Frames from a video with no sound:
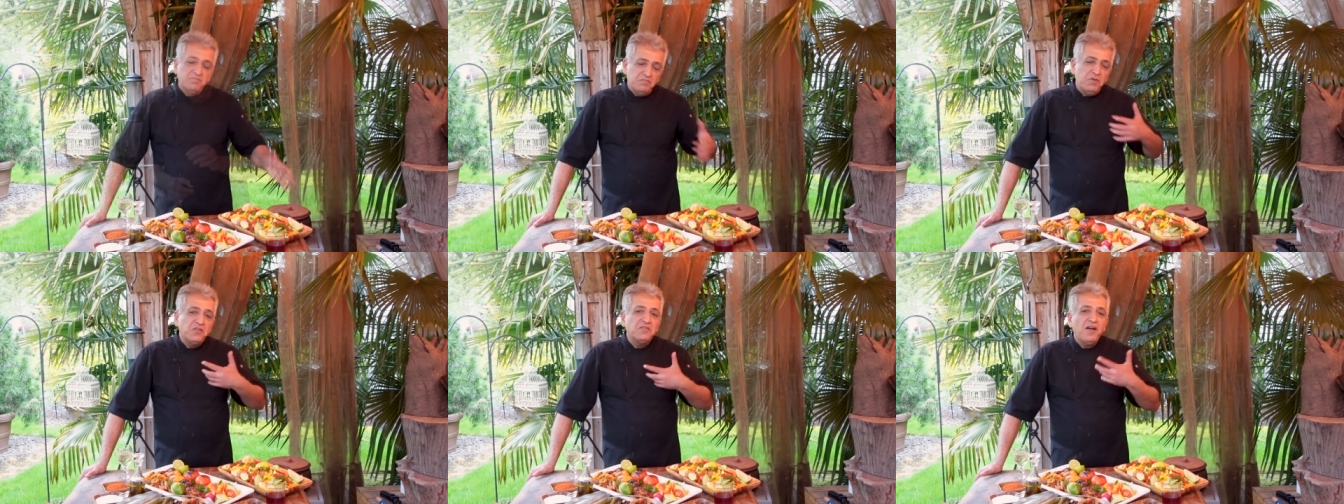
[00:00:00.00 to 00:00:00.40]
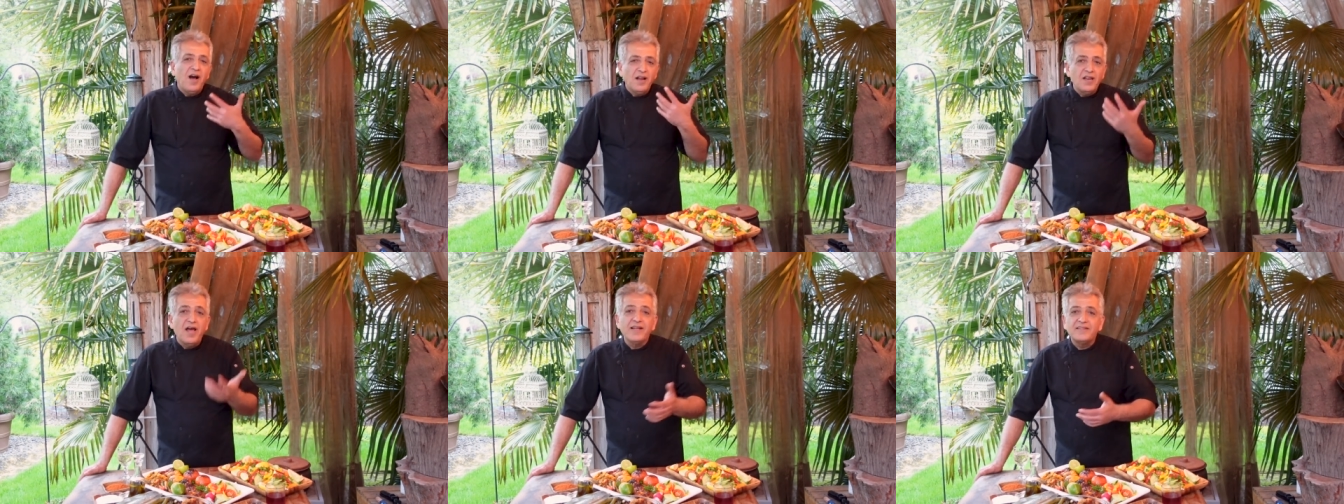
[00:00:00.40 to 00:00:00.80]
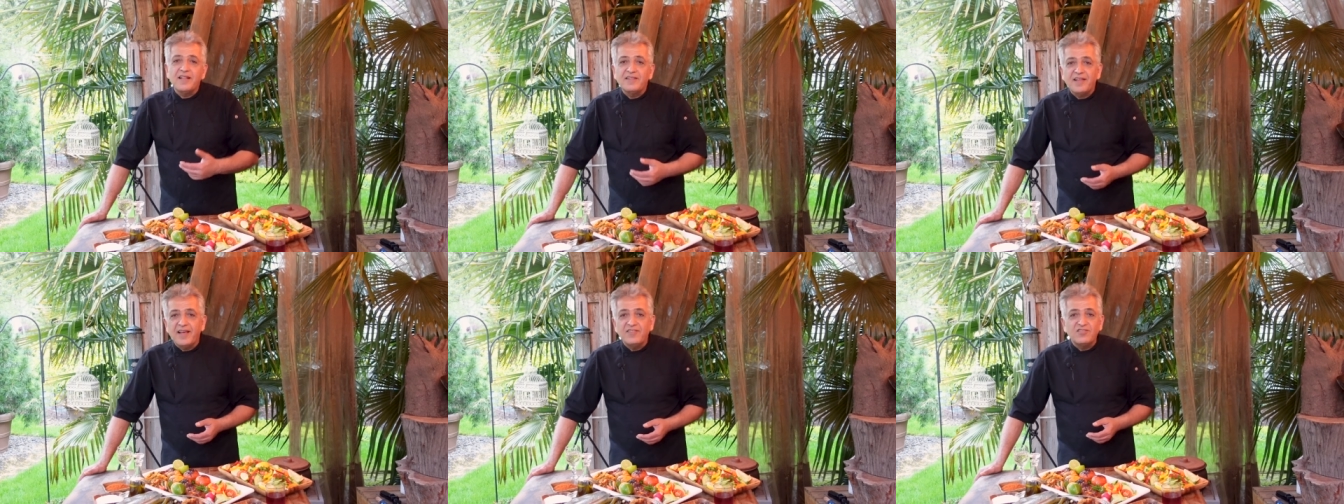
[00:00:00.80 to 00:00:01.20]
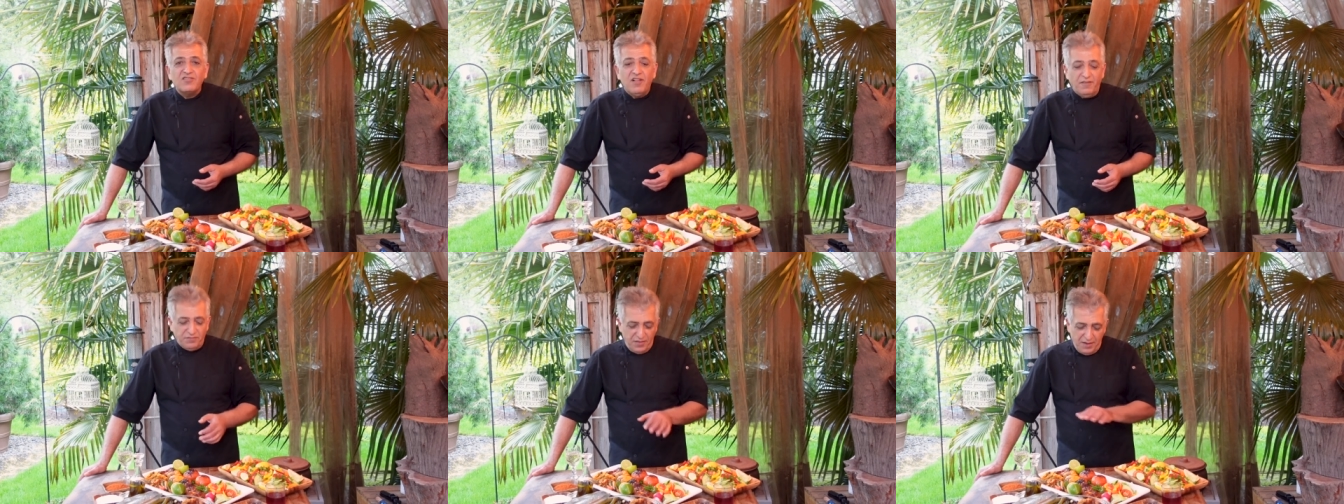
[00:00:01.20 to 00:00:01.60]
But I like the
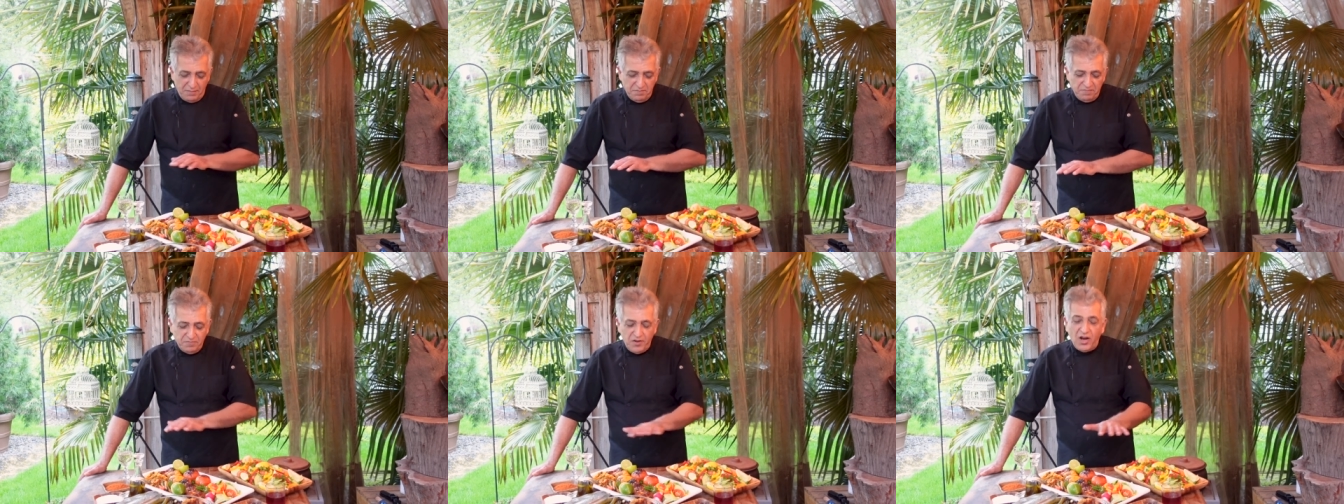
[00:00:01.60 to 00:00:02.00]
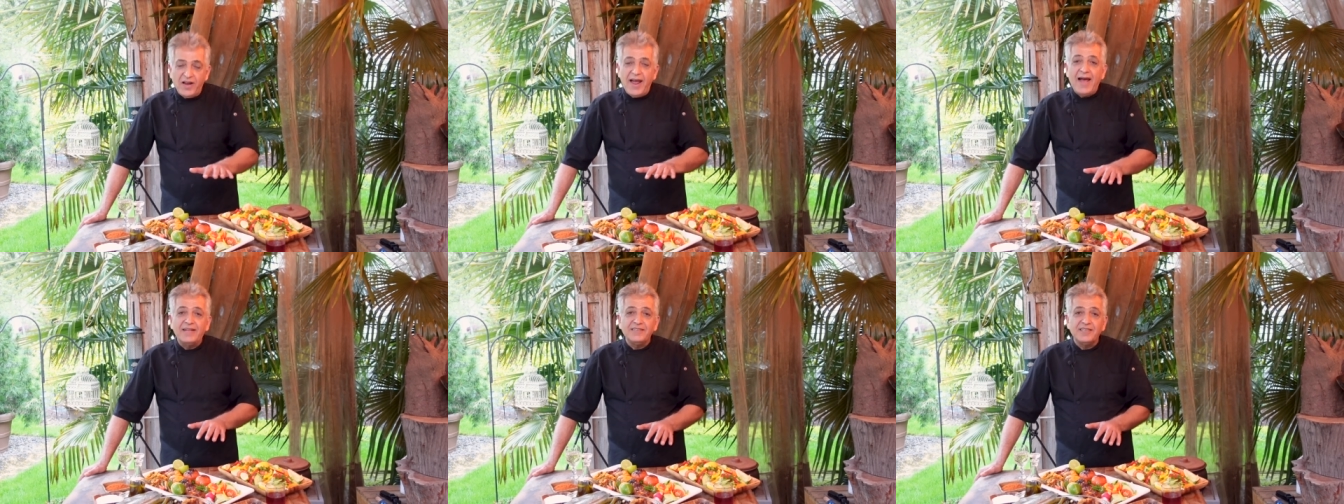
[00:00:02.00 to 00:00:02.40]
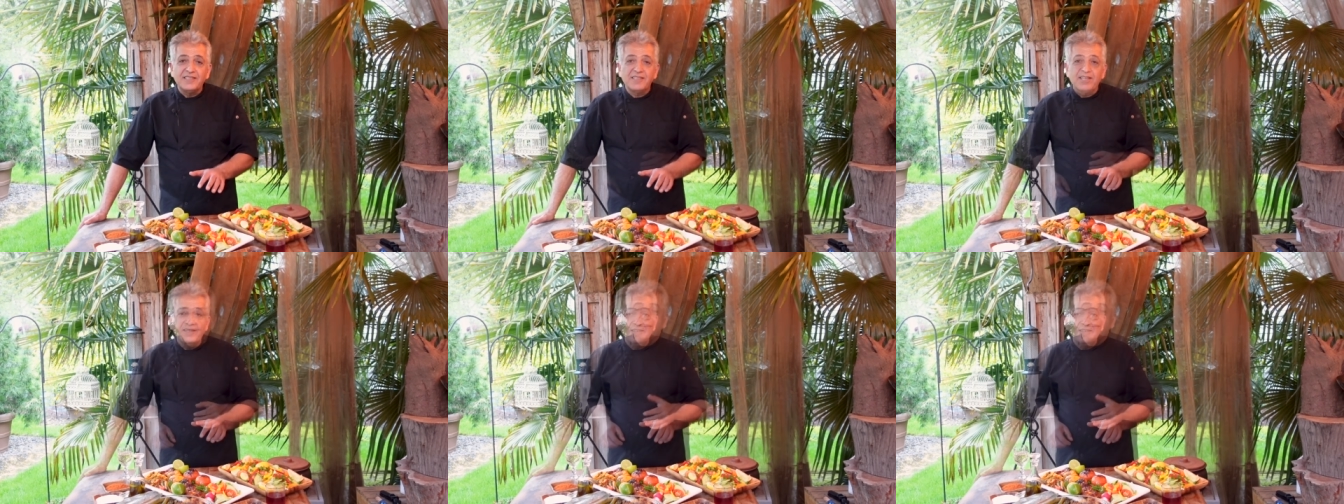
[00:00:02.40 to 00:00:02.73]
taste of them, I added.